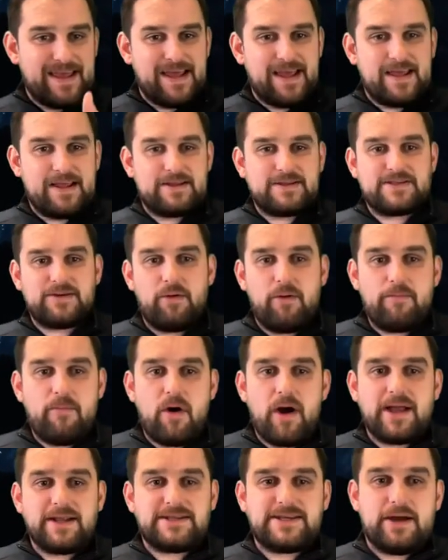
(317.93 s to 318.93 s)
someone
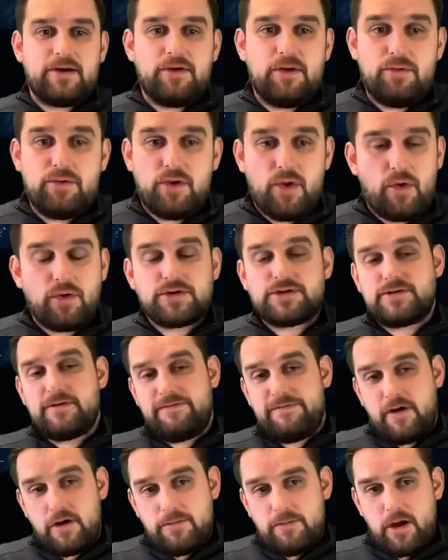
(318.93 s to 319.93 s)
might tell you not to
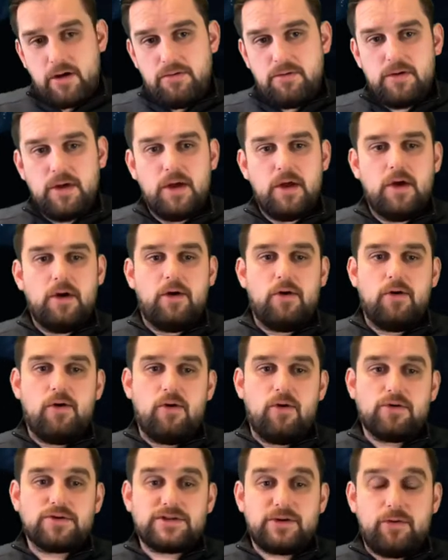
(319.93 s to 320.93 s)
FOMO,
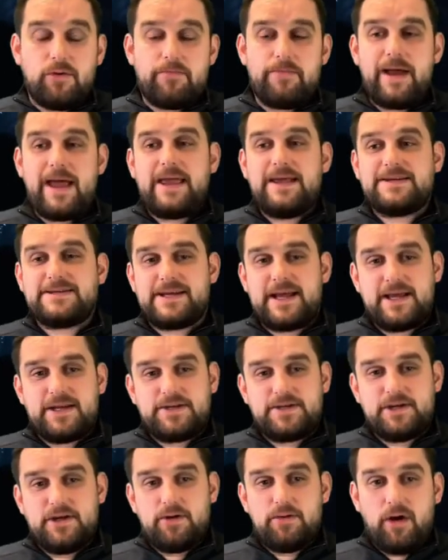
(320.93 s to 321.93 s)
or someone may say
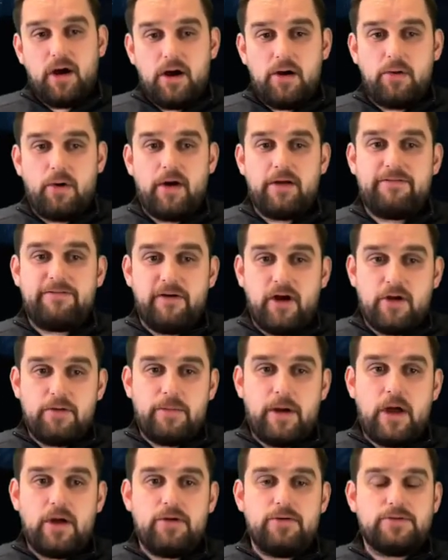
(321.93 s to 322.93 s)
to you, "Oh, I
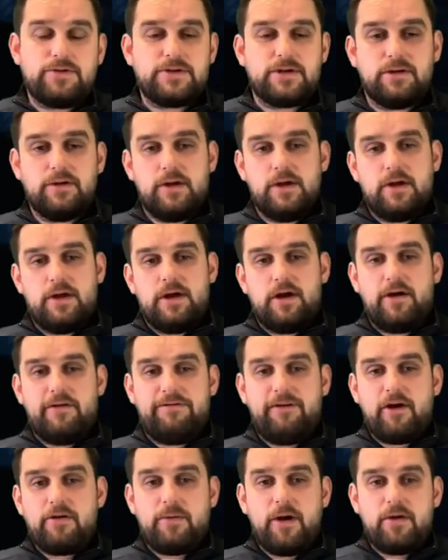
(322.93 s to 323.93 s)
FOMO'd
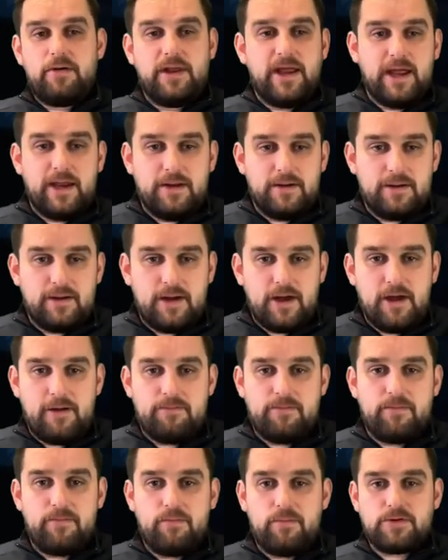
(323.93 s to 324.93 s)
in.
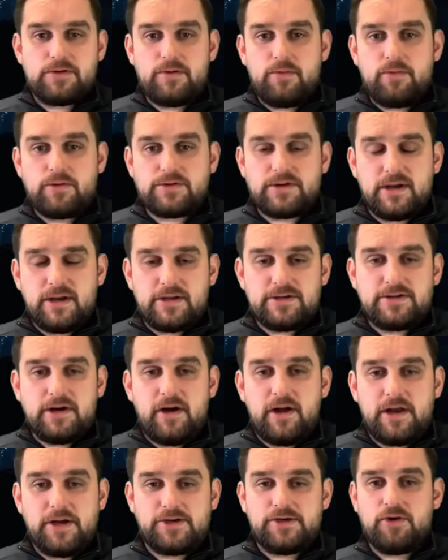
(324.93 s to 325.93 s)
Wasn't
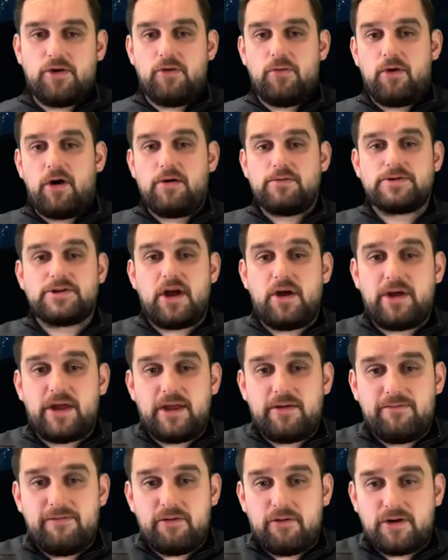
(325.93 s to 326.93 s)
entirely sure what I was going
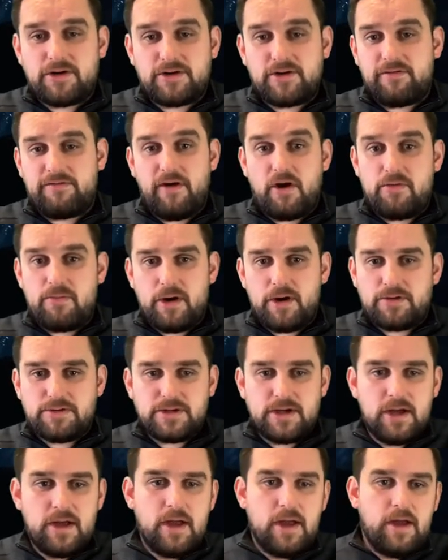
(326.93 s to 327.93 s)
in for. I just FOMO'd
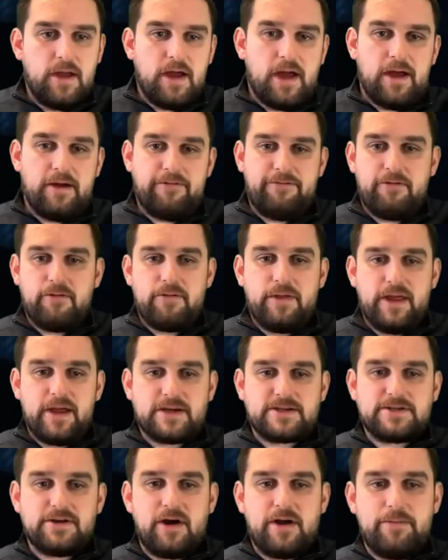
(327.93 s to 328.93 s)
through the
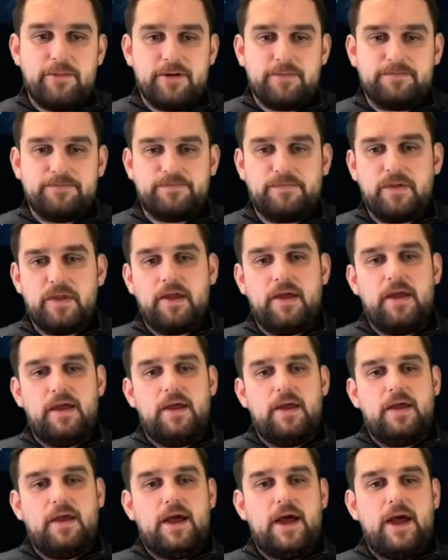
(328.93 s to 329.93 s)
excitement."
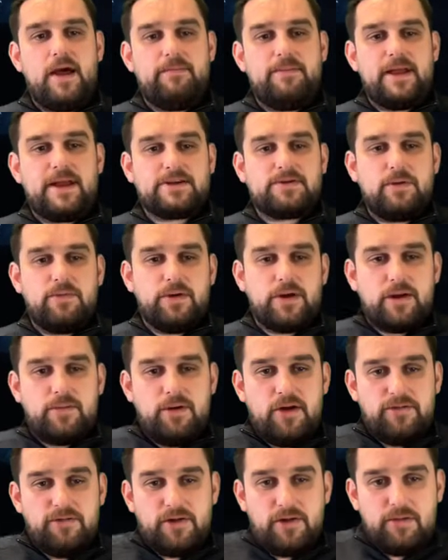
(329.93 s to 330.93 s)
Next one we're going
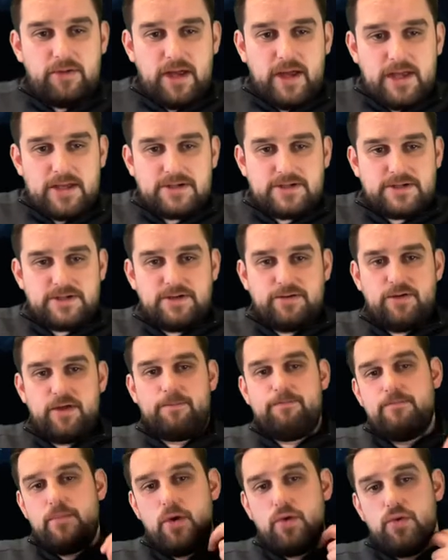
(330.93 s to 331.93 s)
to move to is to the
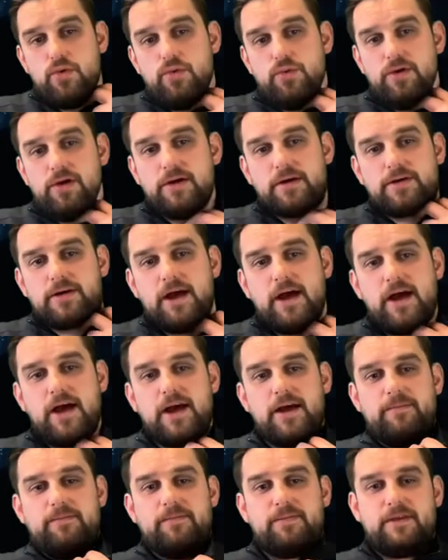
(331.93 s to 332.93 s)
moon.
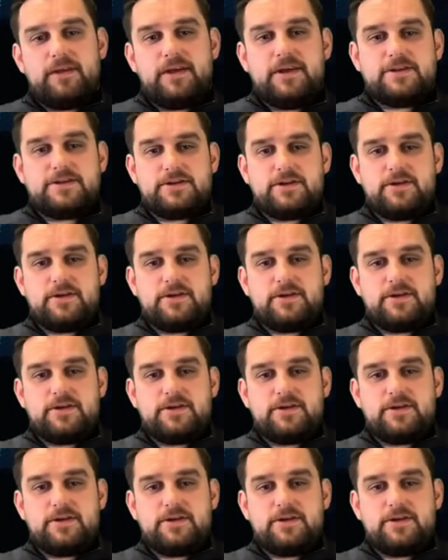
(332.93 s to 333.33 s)
It's